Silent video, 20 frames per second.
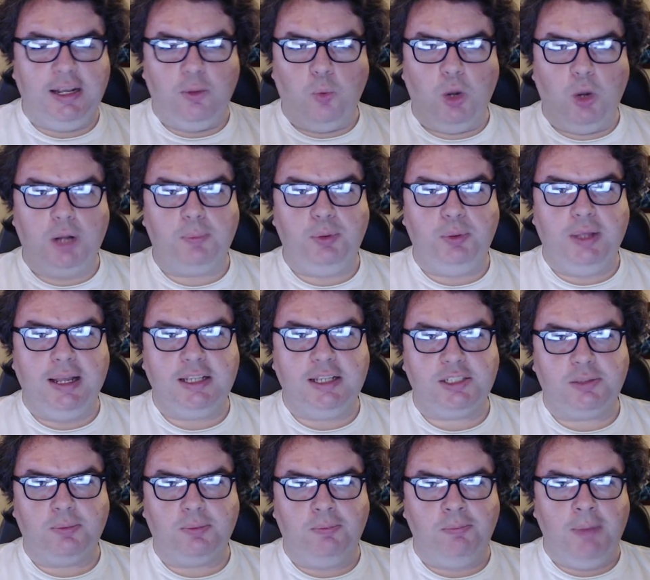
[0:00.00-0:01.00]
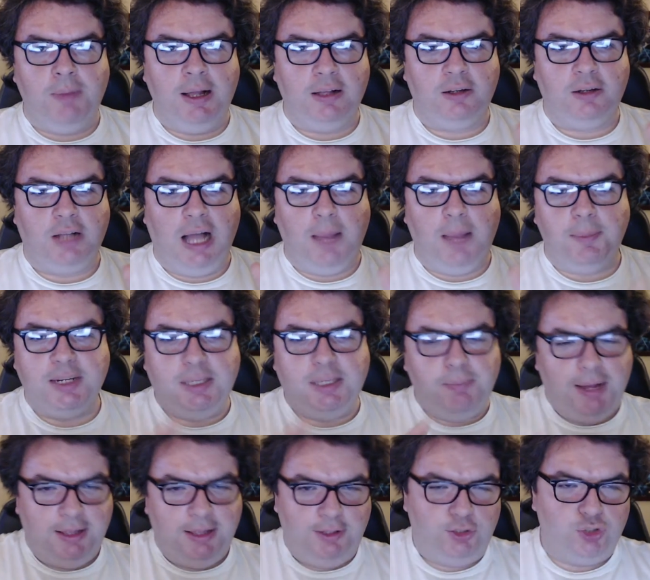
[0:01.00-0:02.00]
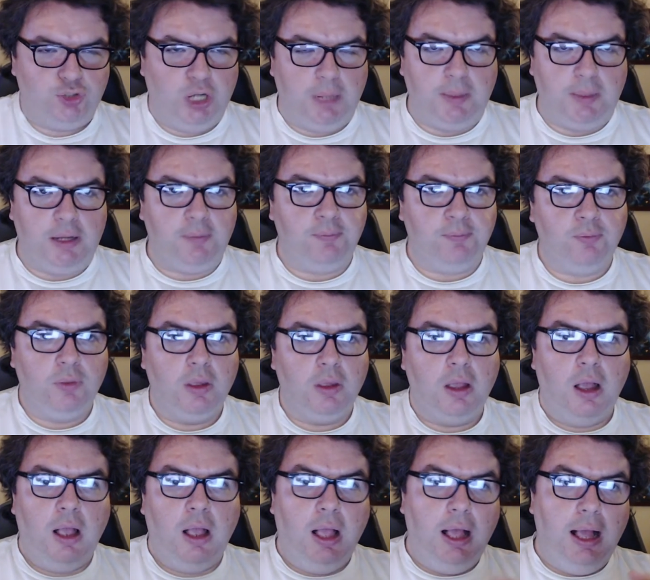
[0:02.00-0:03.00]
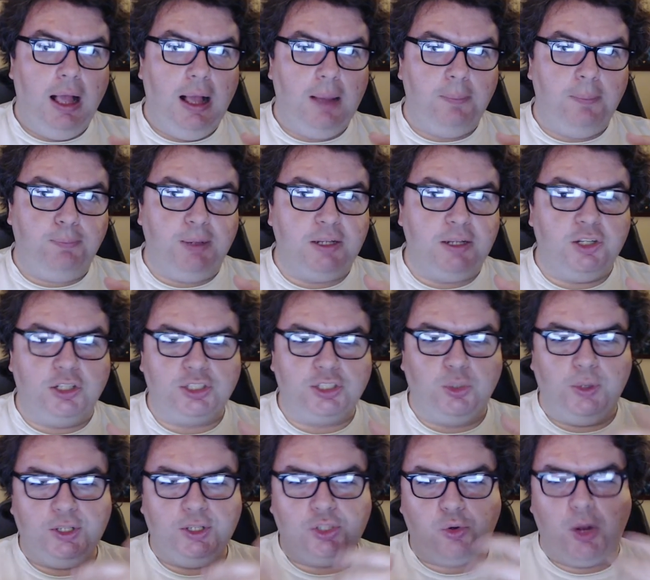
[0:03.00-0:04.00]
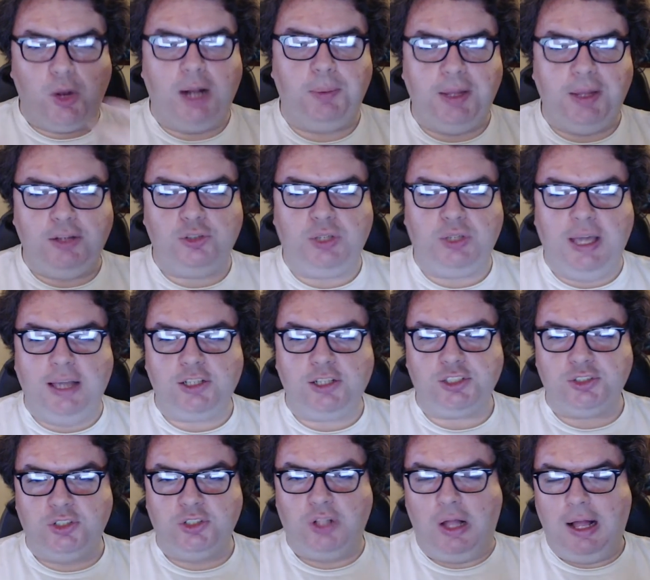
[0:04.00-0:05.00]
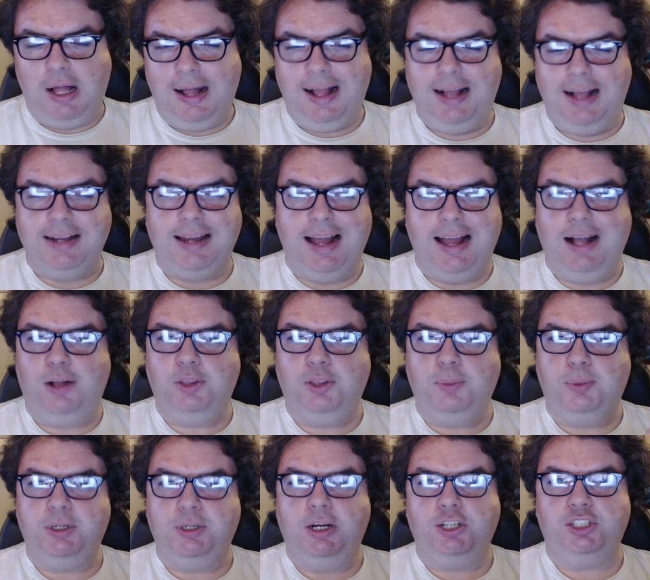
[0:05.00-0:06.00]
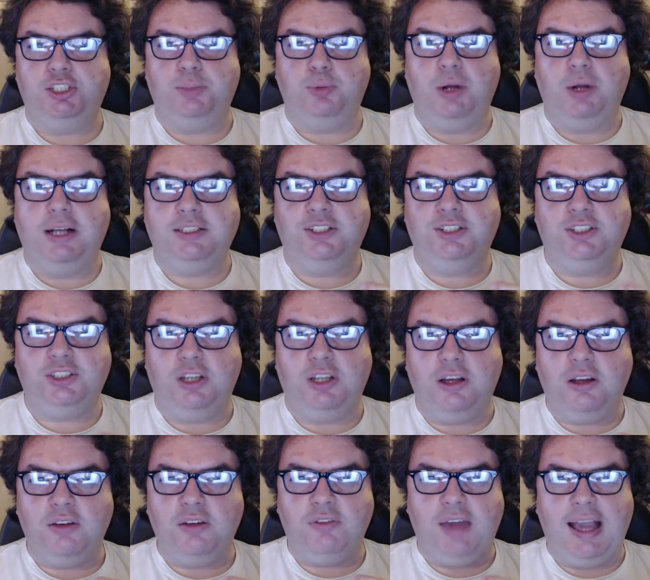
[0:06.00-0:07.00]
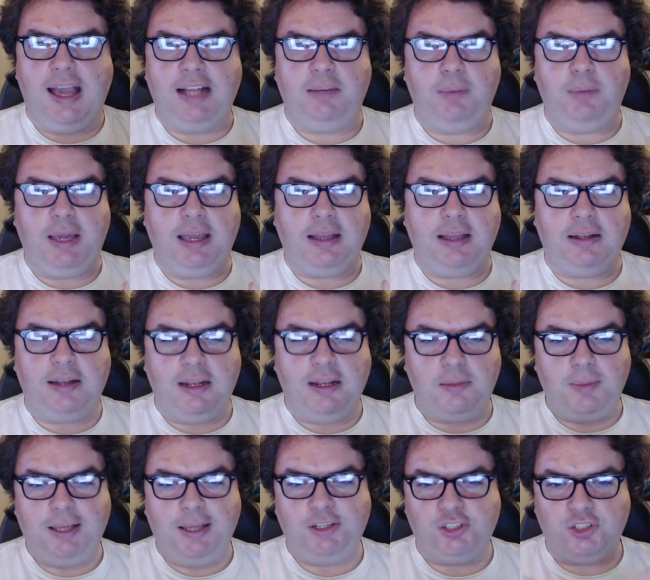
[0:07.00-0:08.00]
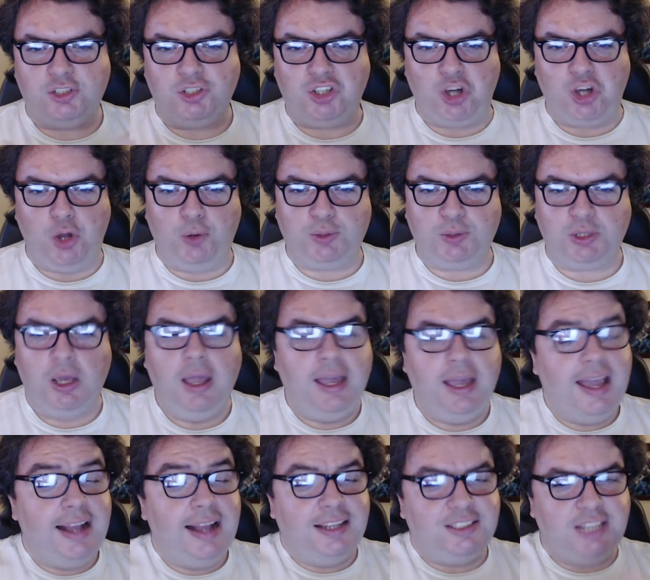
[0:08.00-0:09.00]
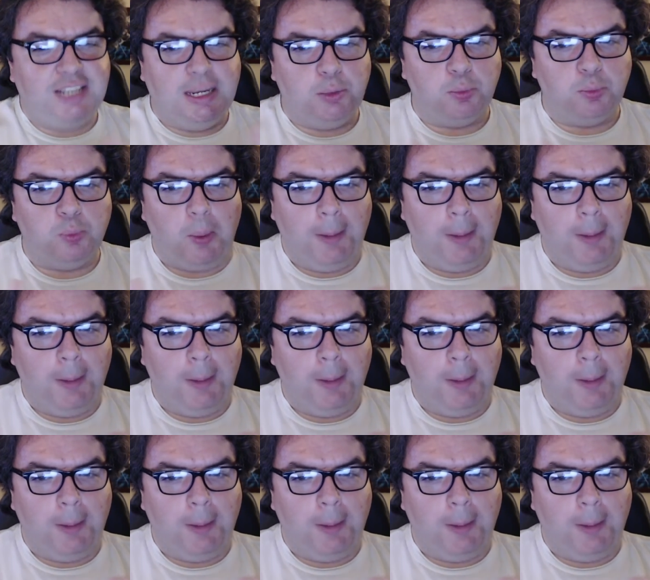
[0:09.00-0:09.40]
workplace me comedy melodrama but it's also incredibly educational on how the production process of anime and animation goes. It is a